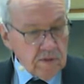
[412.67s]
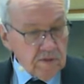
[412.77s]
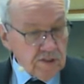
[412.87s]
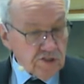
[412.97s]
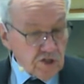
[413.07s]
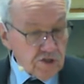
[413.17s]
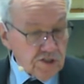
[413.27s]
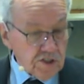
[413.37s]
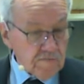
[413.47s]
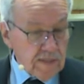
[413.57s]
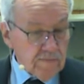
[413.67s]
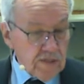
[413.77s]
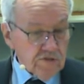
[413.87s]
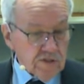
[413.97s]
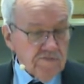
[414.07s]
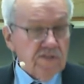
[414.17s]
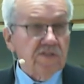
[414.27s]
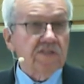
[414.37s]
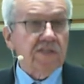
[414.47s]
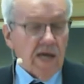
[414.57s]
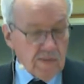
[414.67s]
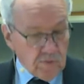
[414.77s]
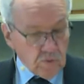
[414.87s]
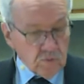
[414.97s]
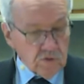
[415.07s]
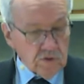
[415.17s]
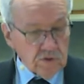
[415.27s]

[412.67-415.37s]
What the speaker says: desertion by most of his disciples.